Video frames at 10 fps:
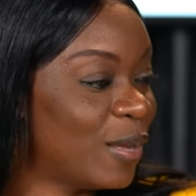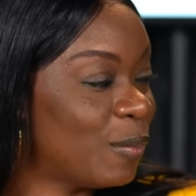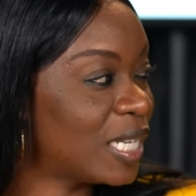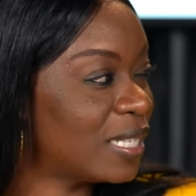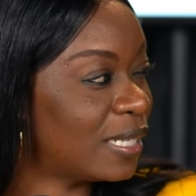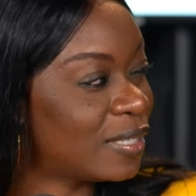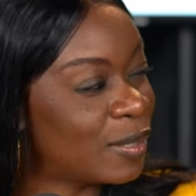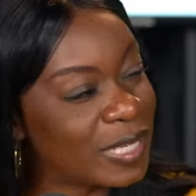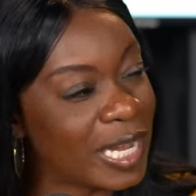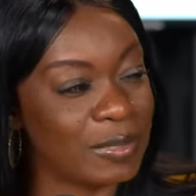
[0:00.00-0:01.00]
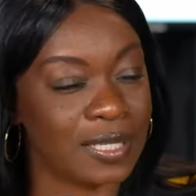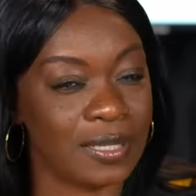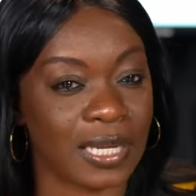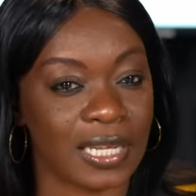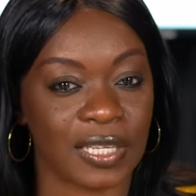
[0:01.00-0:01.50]
because they sometimes see
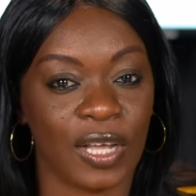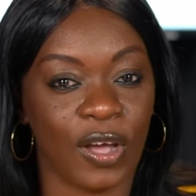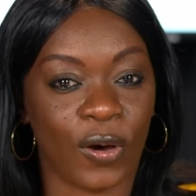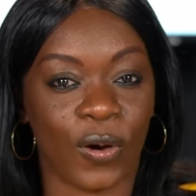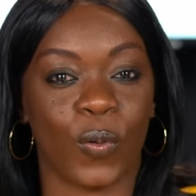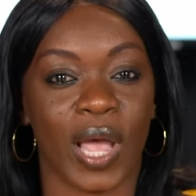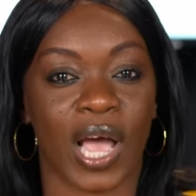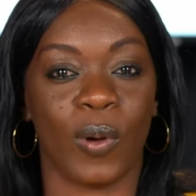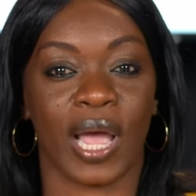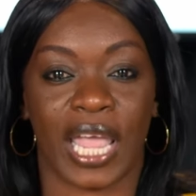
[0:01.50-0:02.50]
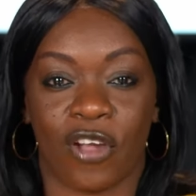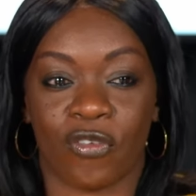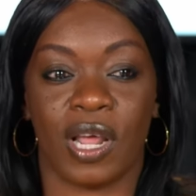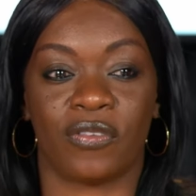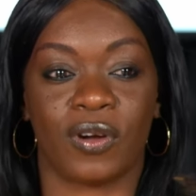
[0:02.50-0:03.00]
it as, oh, we are, we are get
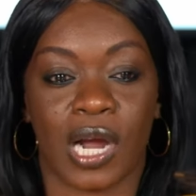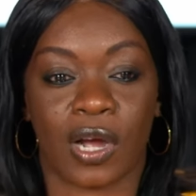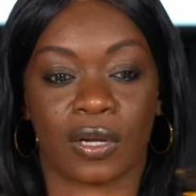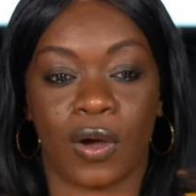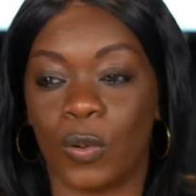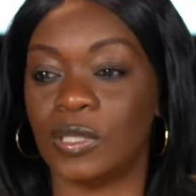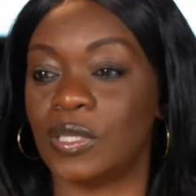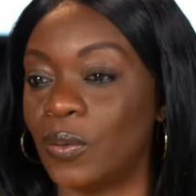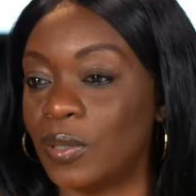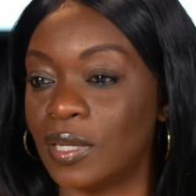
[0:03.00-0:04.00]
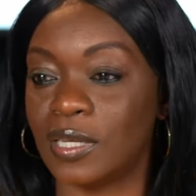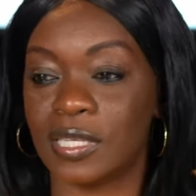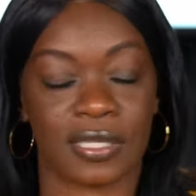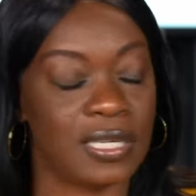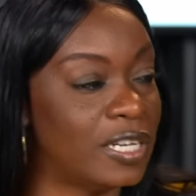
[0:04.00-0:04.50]
rid of our count out the, the
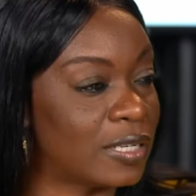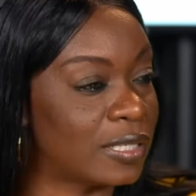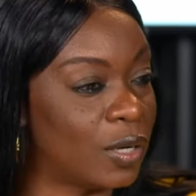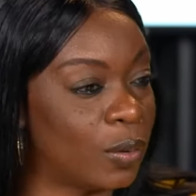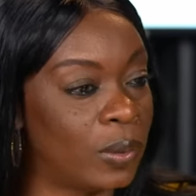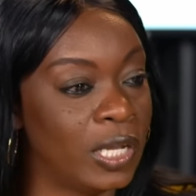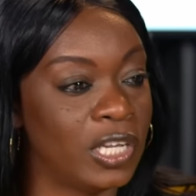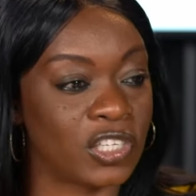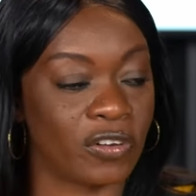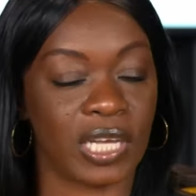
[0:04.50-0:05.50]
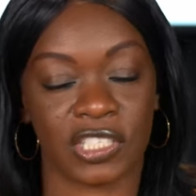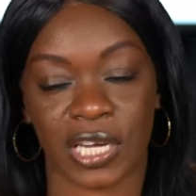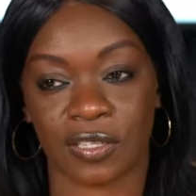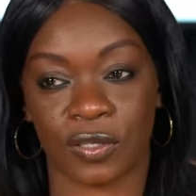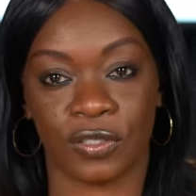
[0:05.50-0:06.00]
seniors now. Shericka
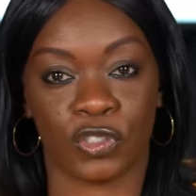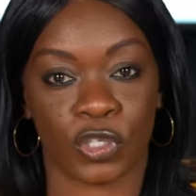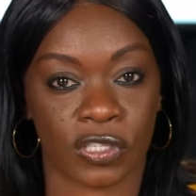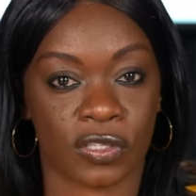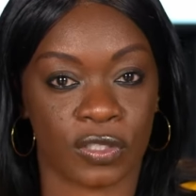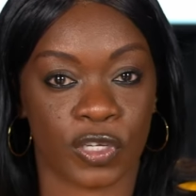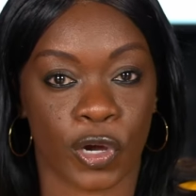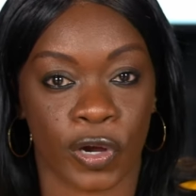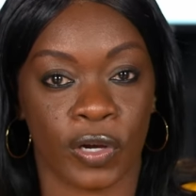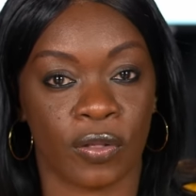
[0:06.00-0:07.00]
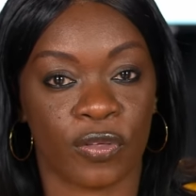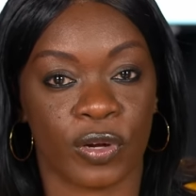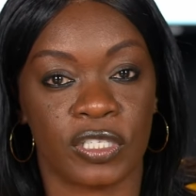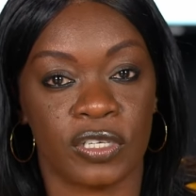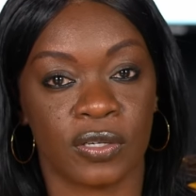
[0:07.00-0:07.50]
Jackson just turned
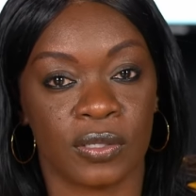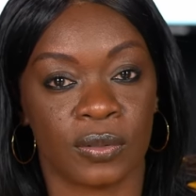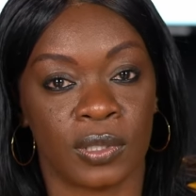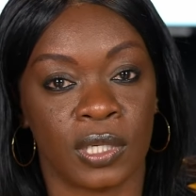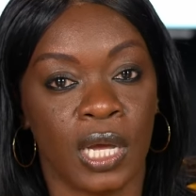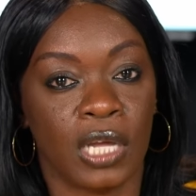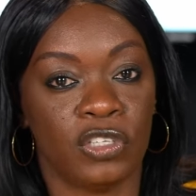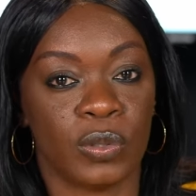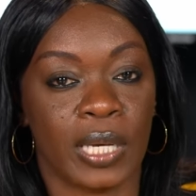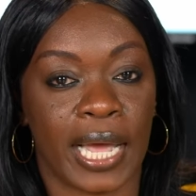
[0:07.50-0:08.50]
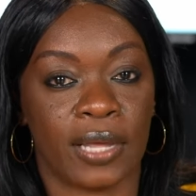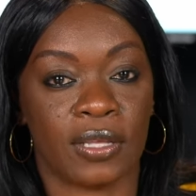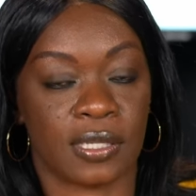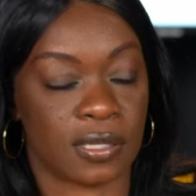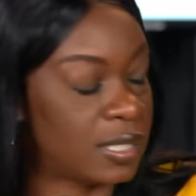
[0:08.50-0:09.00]
30 years old, July
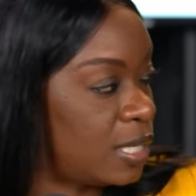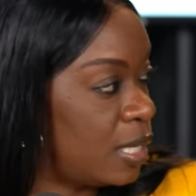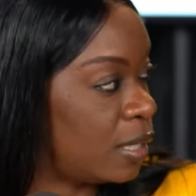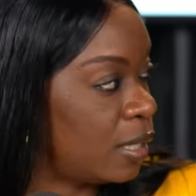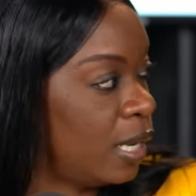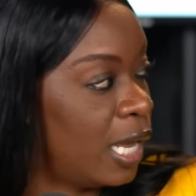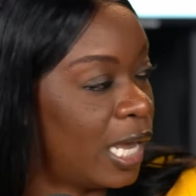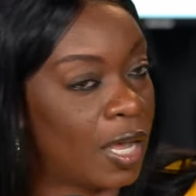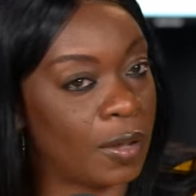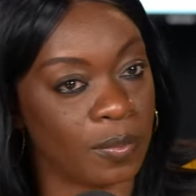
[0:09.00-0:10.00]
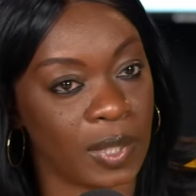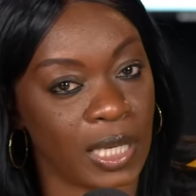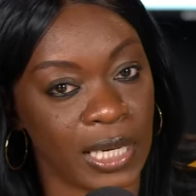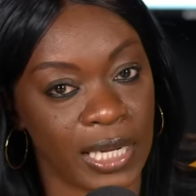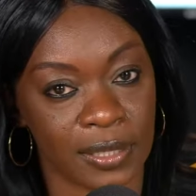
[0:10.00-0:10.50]
16. Um,
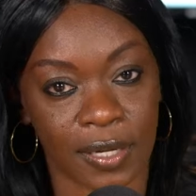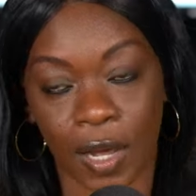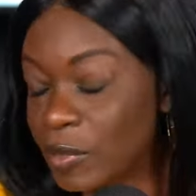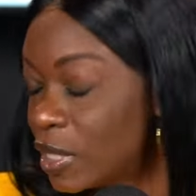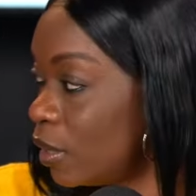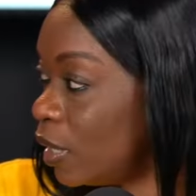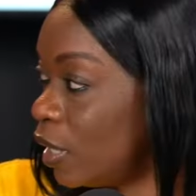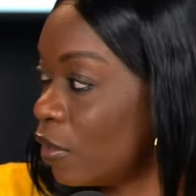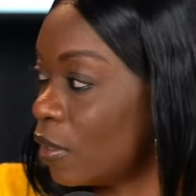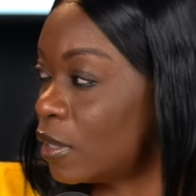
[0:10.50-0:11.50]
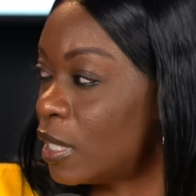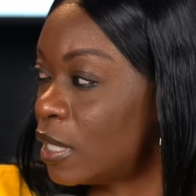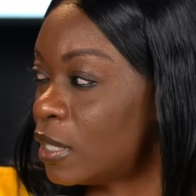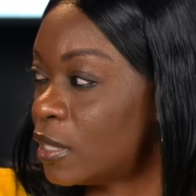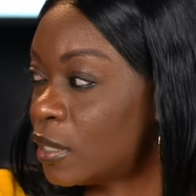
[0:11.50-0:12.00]
Elaine Thompson-Herah
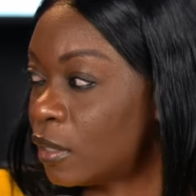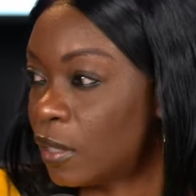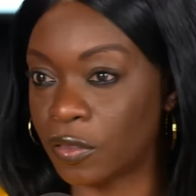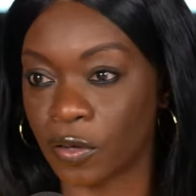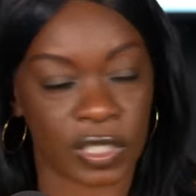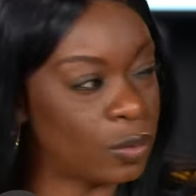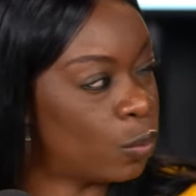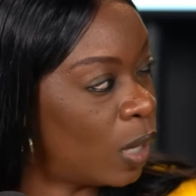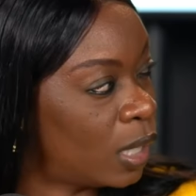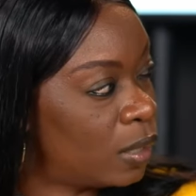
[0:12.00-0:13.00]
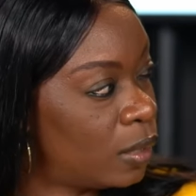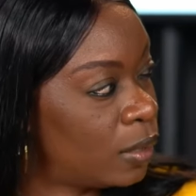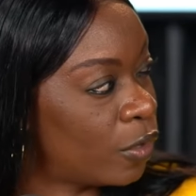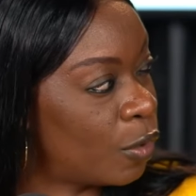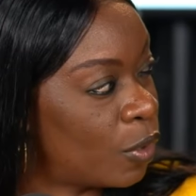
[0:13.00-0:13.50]
is 31,
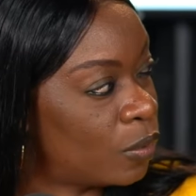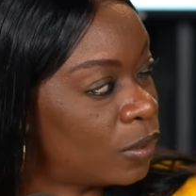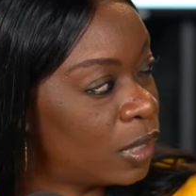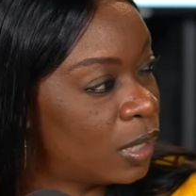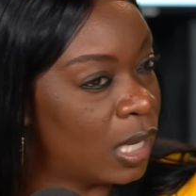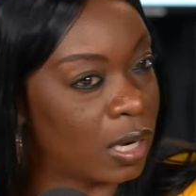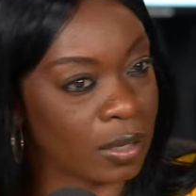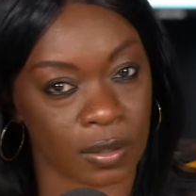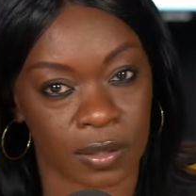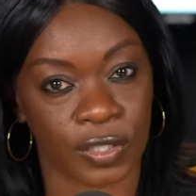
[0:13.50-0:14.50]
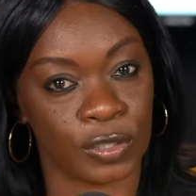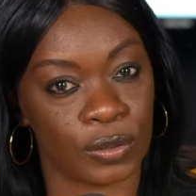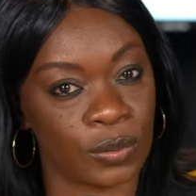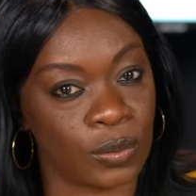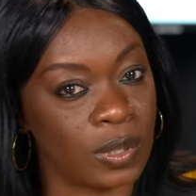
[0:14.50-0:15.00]
they're about, mm. or
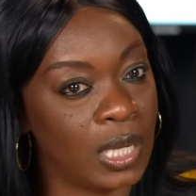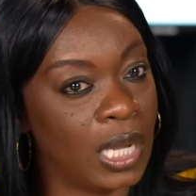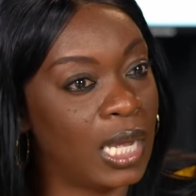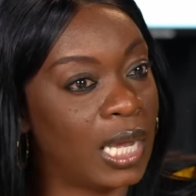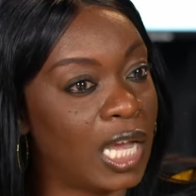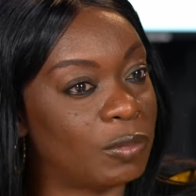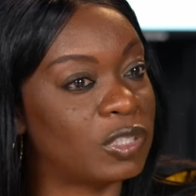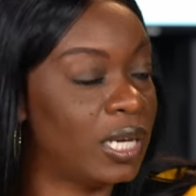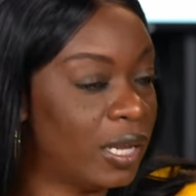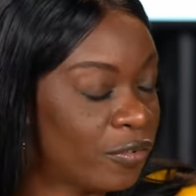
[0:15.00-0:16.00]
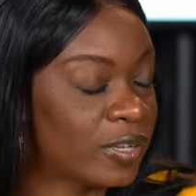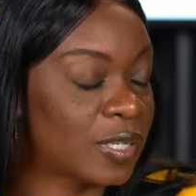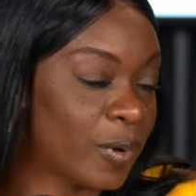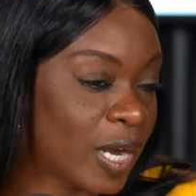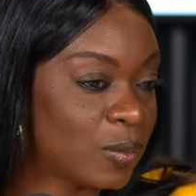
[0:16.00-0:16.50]
32. Um, Shelly-Ann
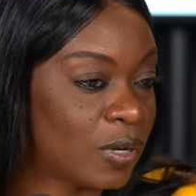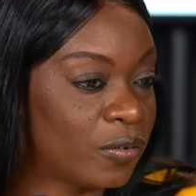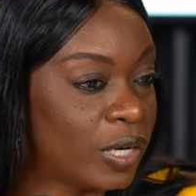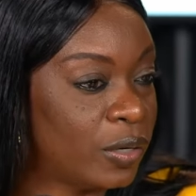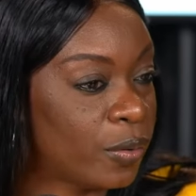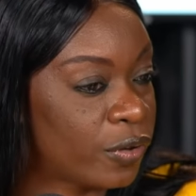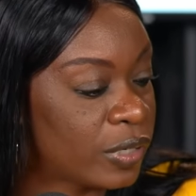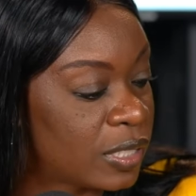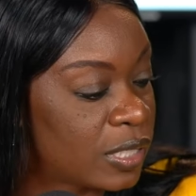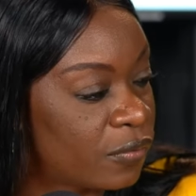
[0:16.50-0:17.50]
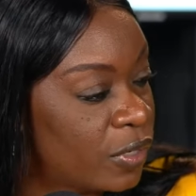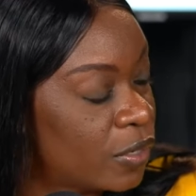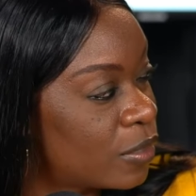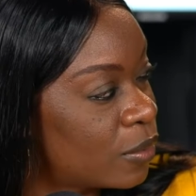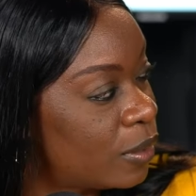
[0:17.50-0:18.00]
Fraser-Pryce, we already know, 37
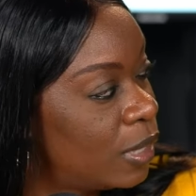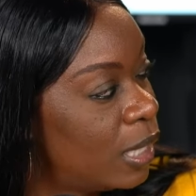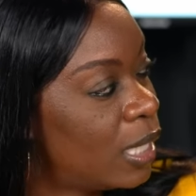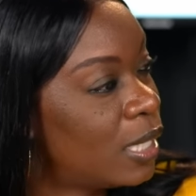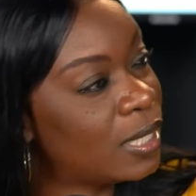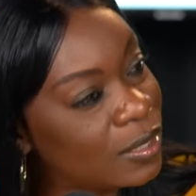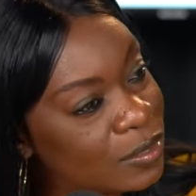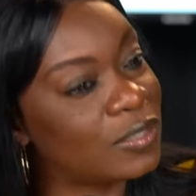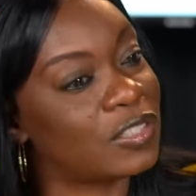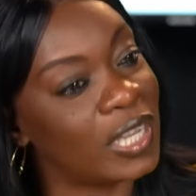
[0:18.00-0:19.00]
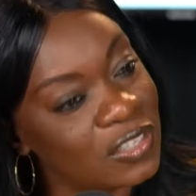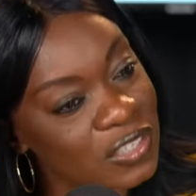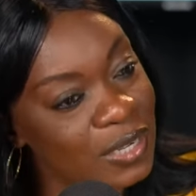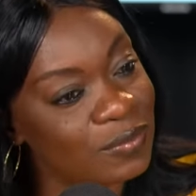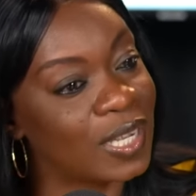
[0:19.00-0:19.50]
years old changing
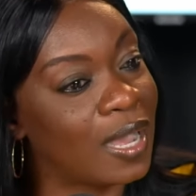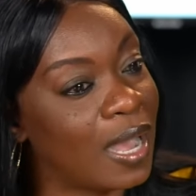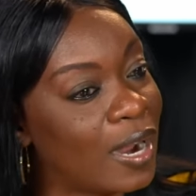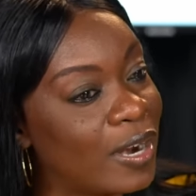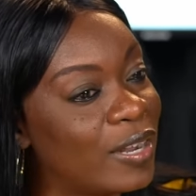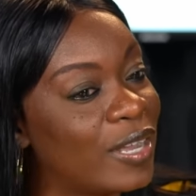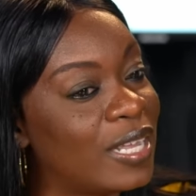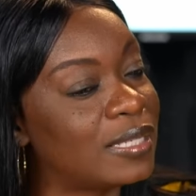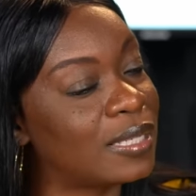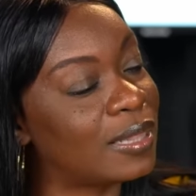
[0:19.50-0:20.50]
of the guard? Is it